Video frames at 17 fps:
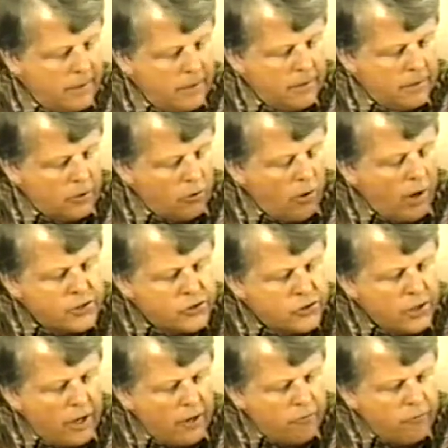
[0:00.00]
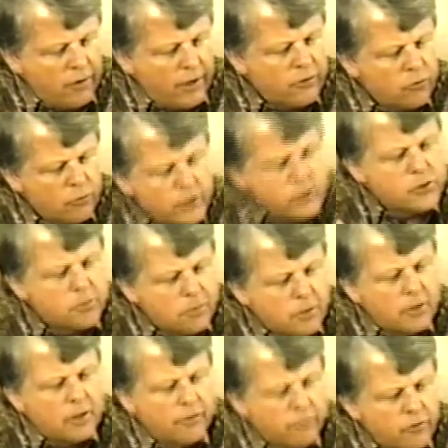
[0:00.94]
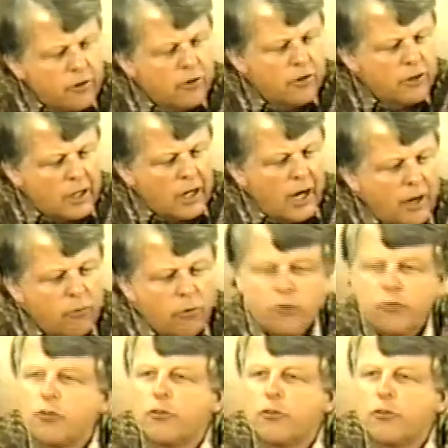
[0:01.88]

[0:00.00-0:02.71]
The Christ child fled to Egypt and lived here in Cairo to